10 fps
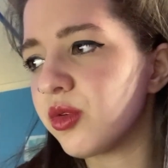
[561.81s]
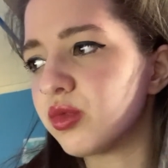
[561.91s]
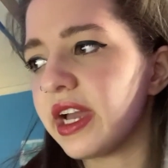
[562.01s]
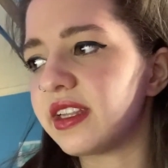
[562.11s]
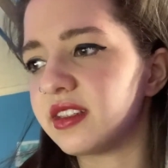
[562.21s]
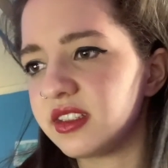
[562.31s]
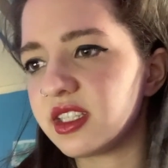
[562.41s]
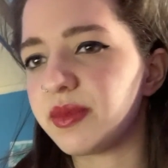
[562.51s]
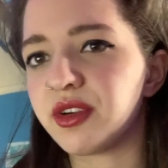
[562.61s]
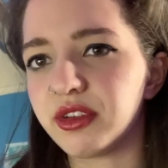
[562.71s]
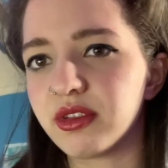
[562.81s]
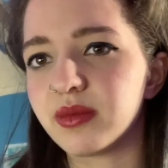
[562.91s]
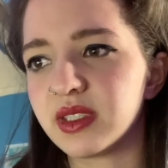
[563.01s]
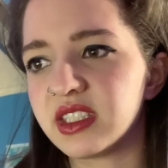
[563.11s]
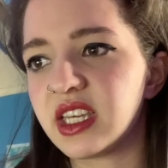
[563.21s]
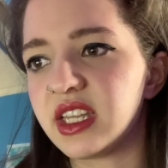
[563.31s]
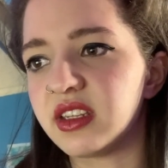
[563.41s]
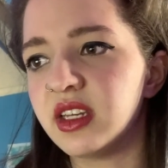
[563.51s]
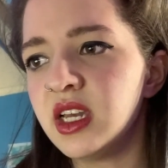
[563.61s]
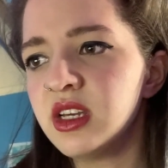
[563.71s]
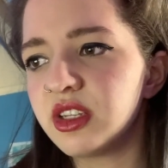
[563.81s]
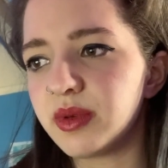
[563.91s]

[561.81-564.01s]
the red disappearing from his skin